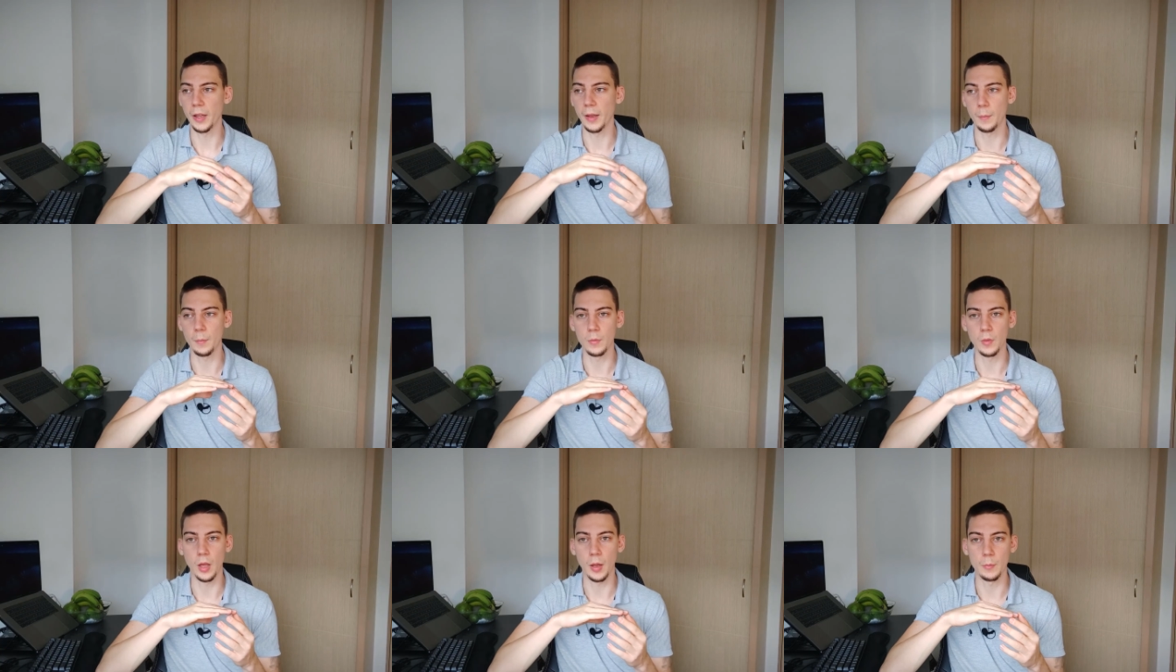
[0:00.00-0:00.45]

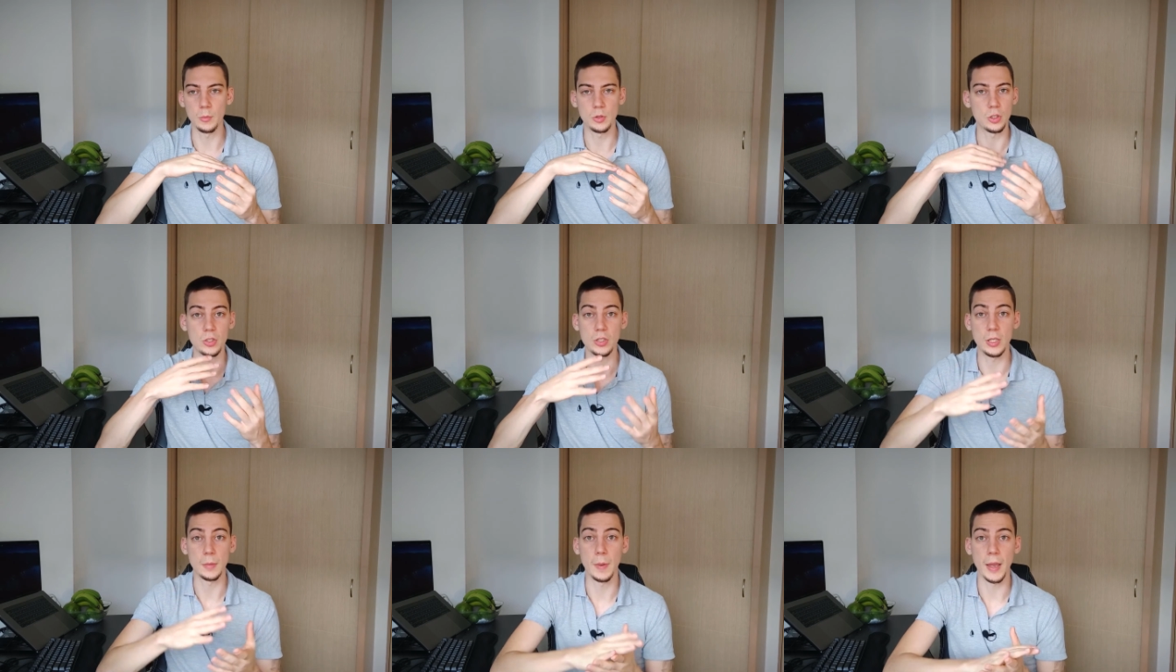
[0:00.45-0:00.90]
I'm, I'm
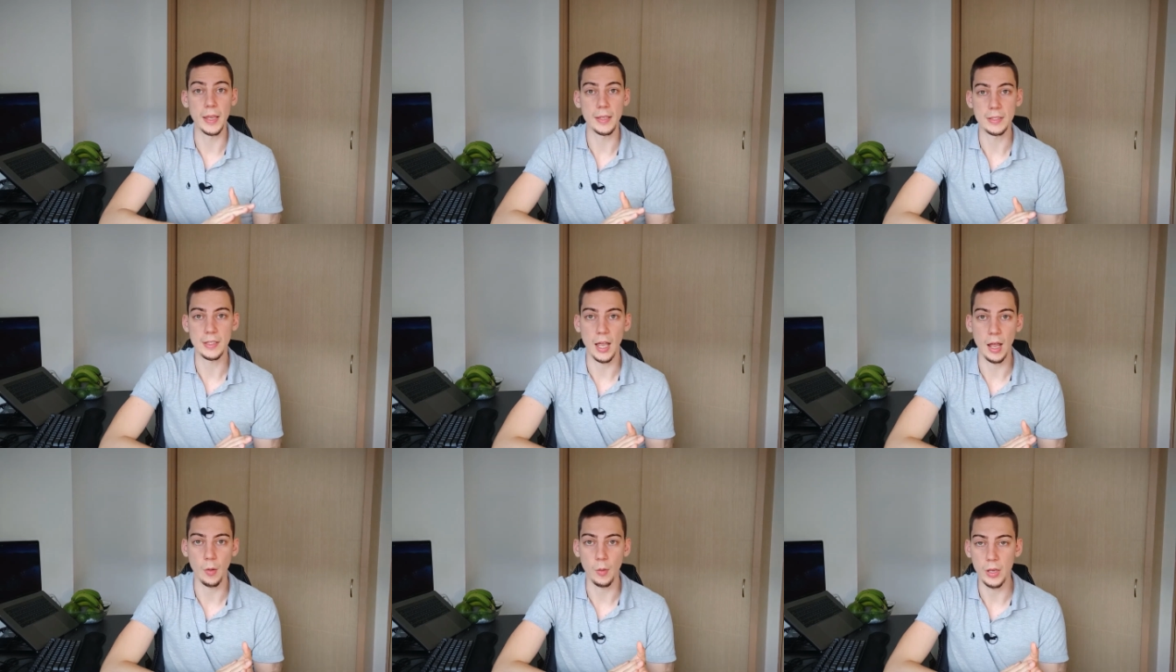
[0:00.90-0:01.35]
just
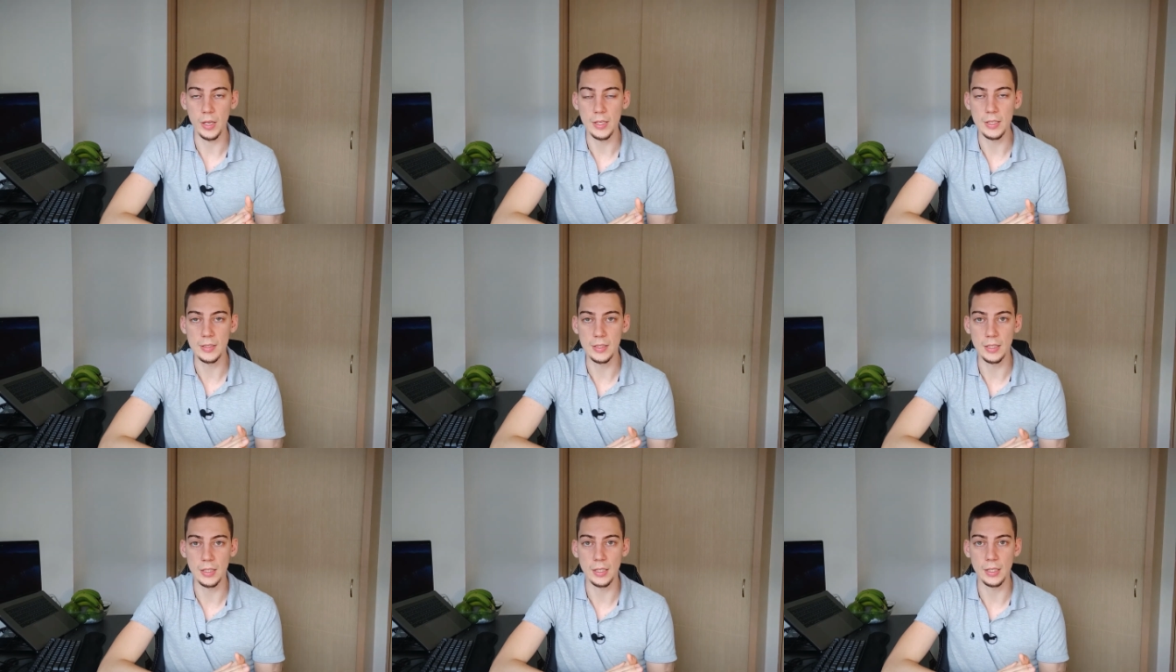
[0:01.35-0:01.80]
amazed how
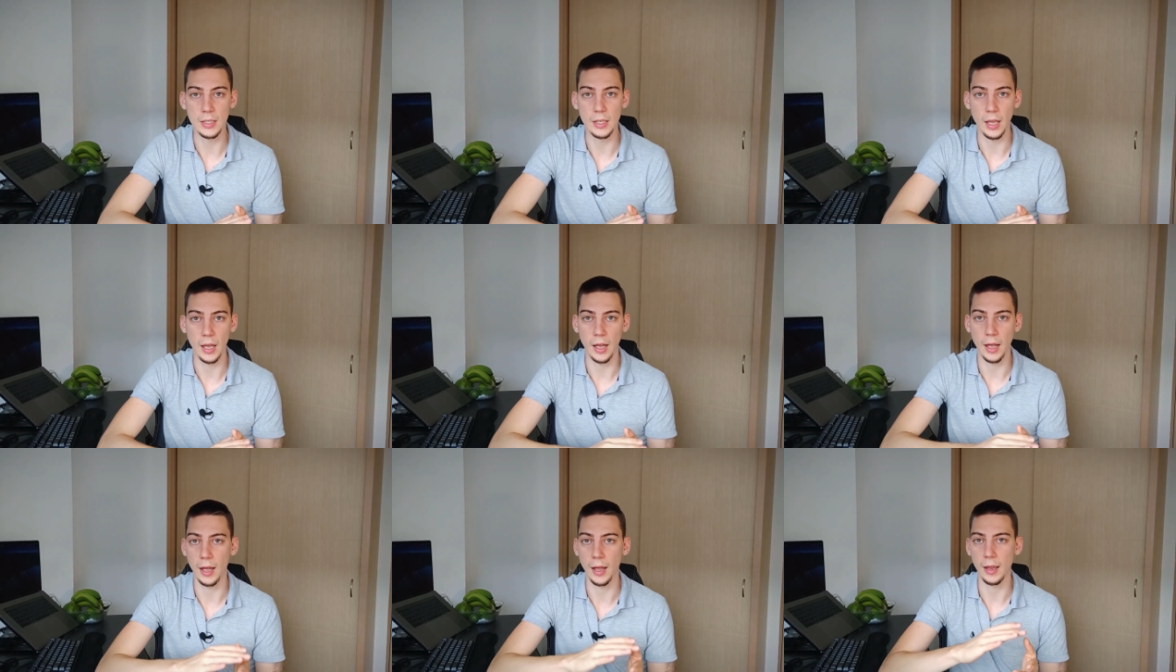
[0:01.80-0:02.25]
easy
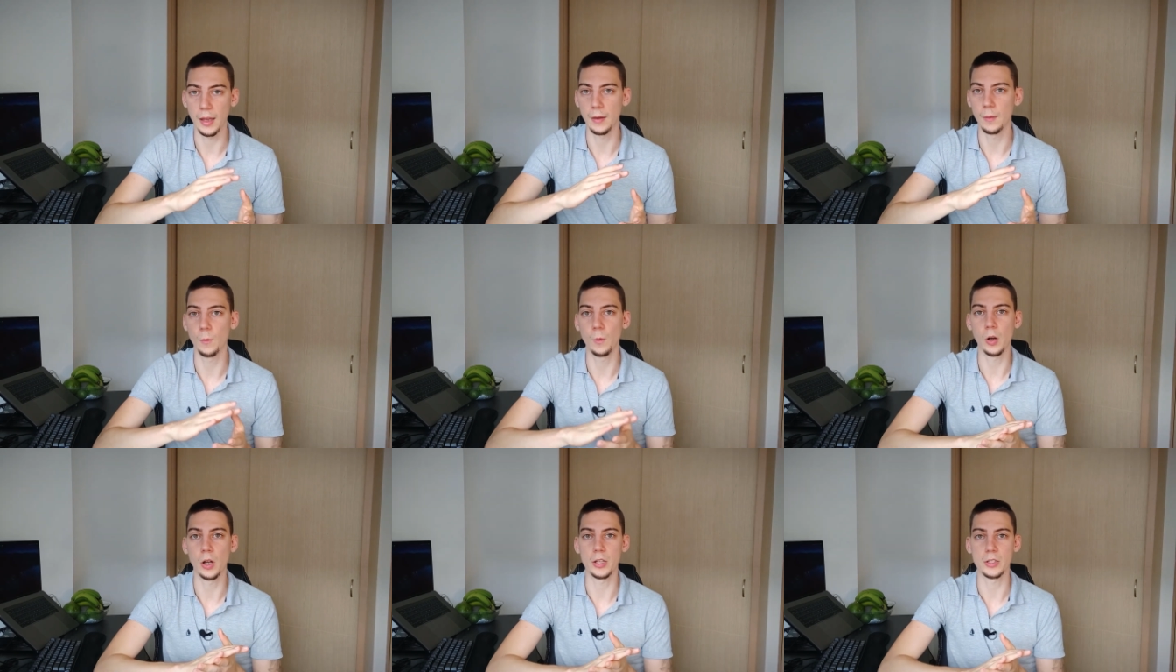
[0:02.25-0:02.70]
uh,
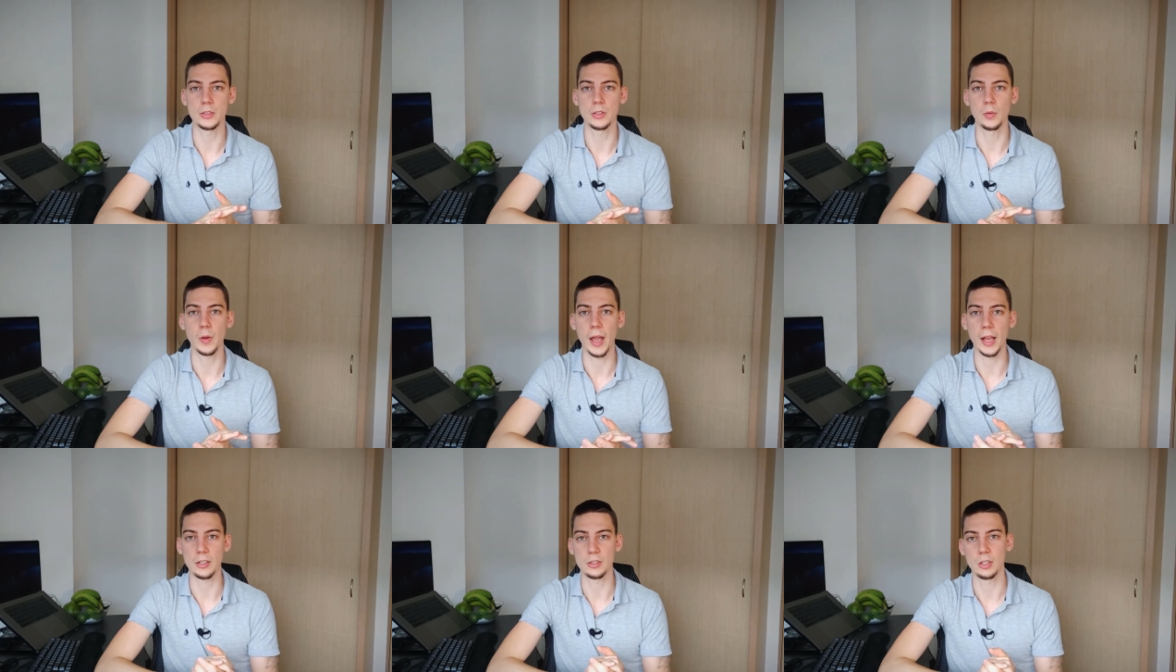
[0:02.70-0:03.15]
it was
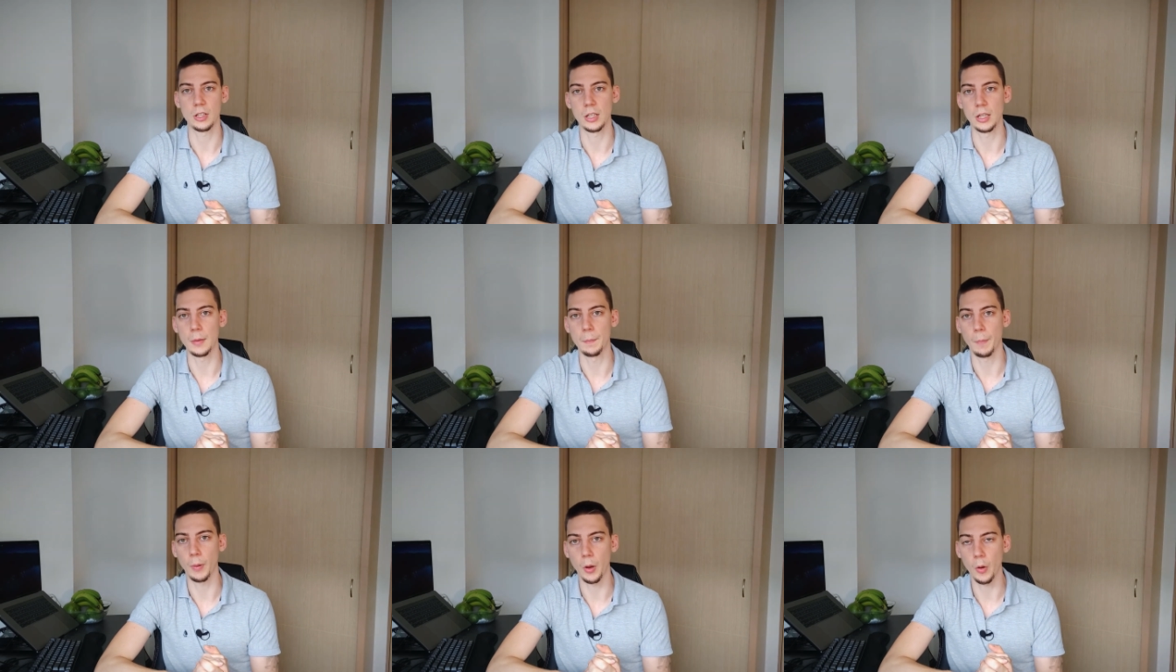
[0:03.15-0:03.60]
to actually
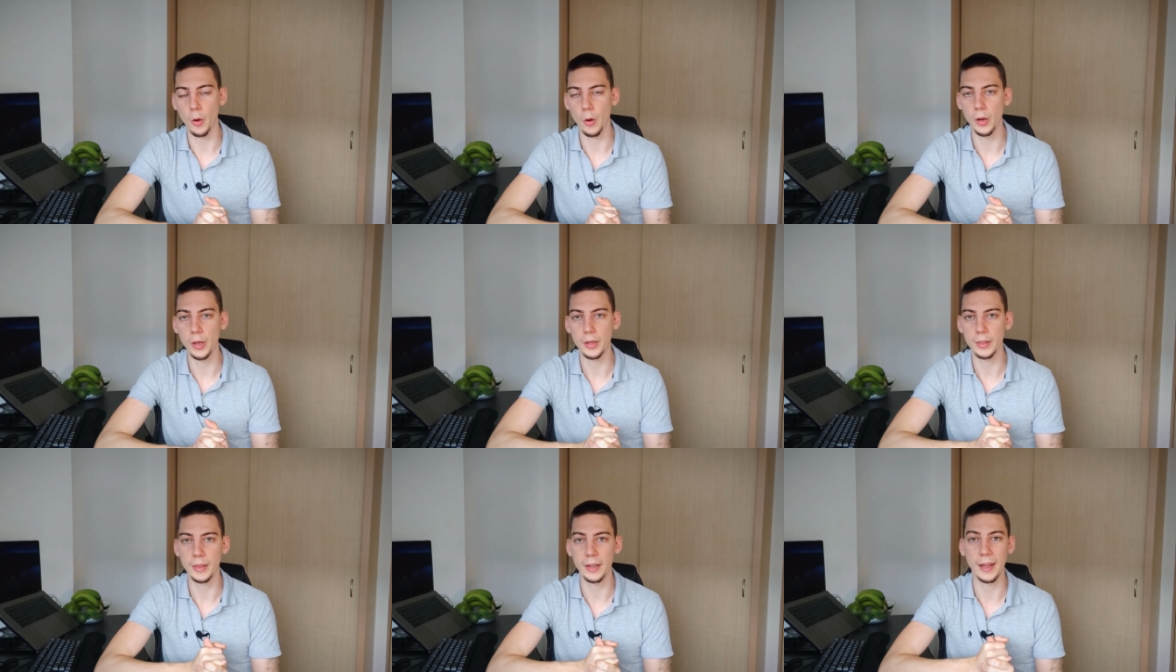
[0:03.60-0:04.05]

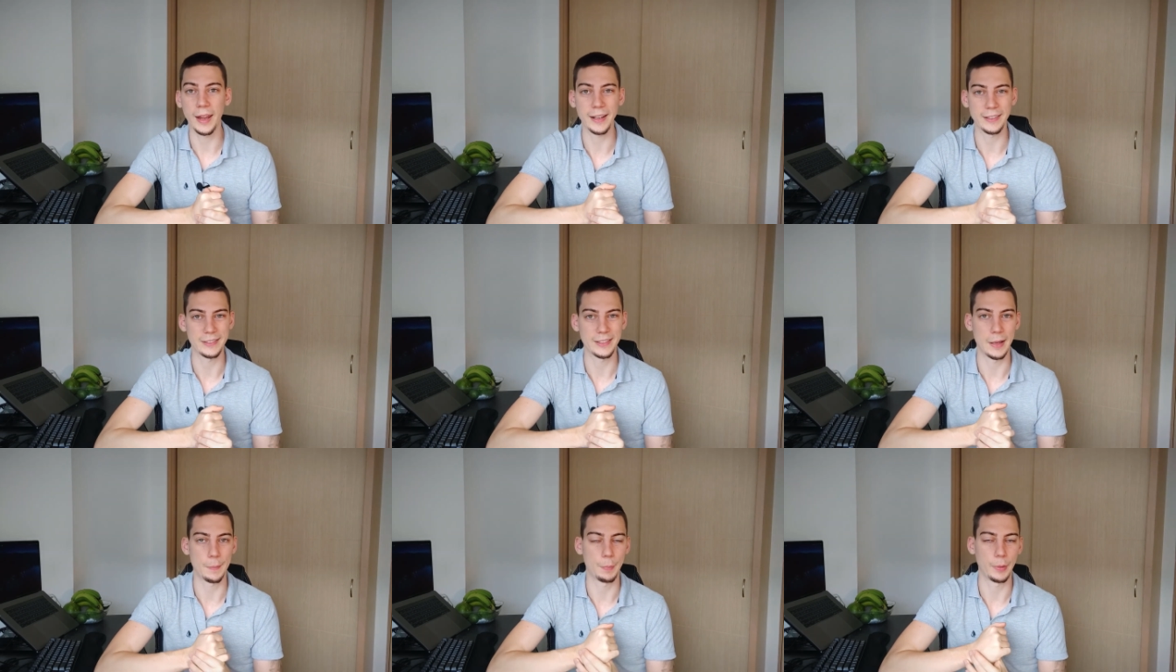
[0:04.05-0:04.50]
deploy the
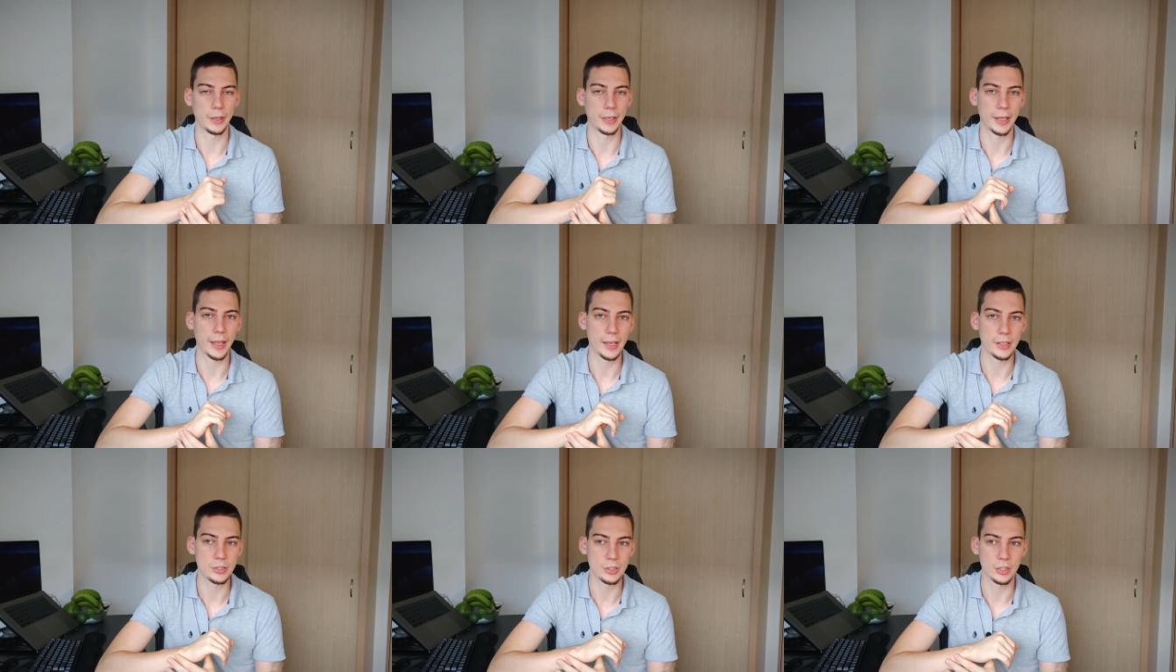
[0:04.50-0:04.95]
next
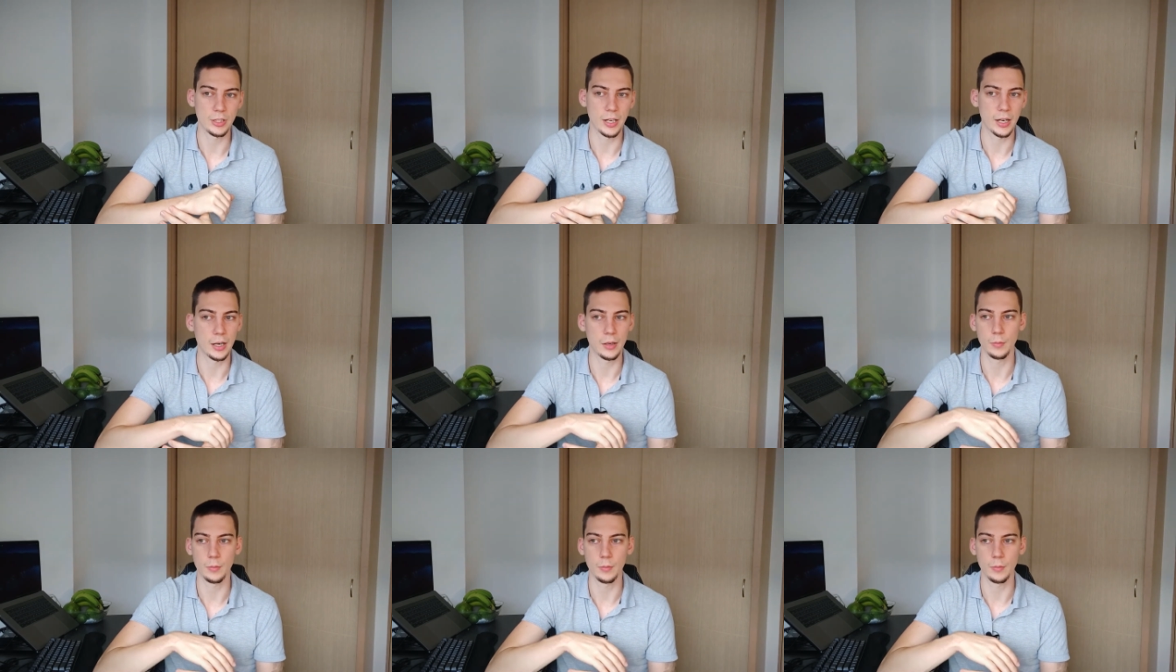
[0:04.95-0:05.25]
application there.